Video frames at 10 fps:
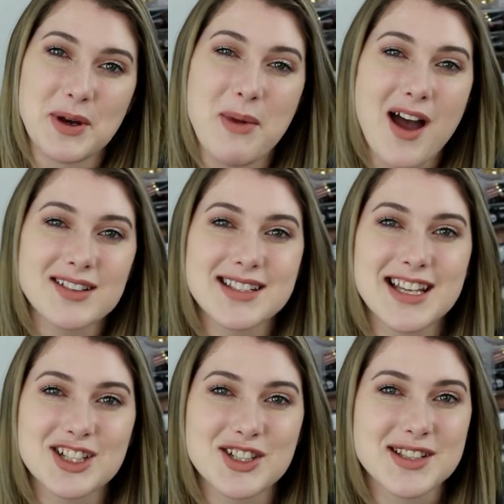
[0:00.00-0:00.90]
box,
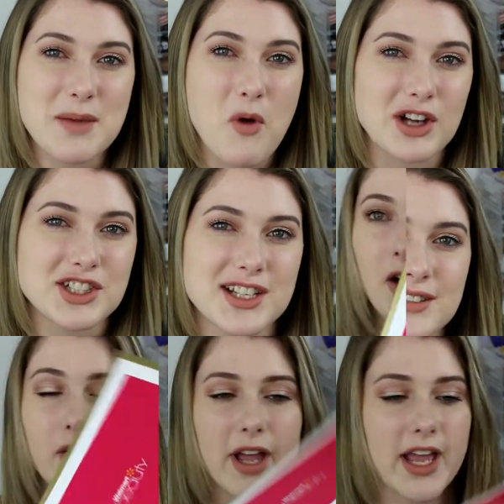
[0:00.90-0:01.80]
then just keep watching.
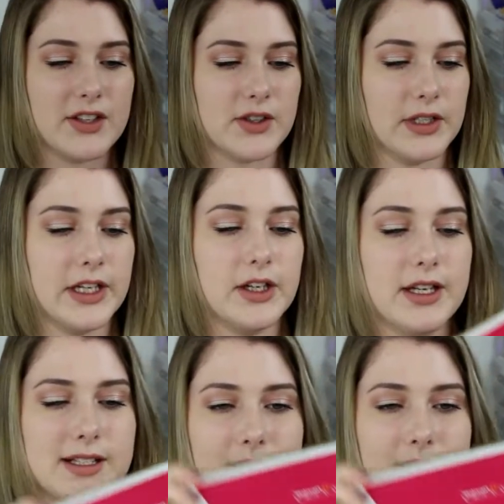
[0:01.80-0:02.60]
Okay, so here is